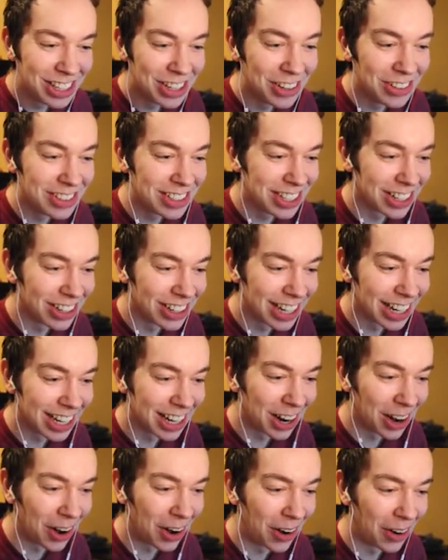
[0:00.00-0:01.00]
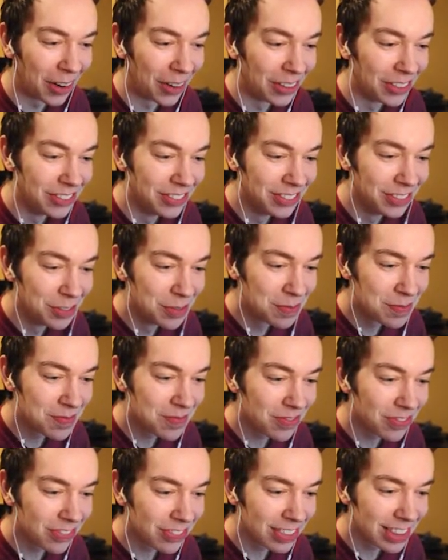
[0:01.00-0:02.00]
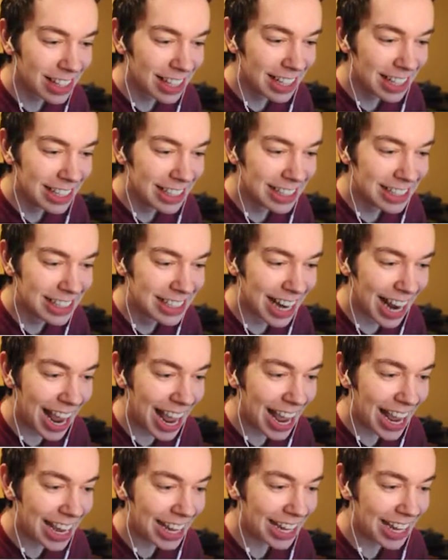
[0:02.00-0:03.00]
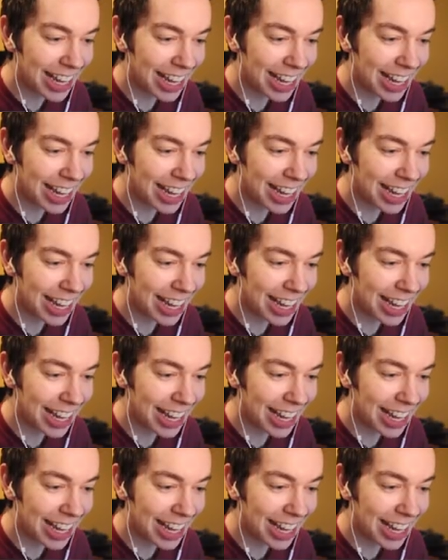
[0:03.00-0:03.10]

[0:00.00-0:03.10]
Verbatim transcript: oh, took dude, it home. We won, dude. Dang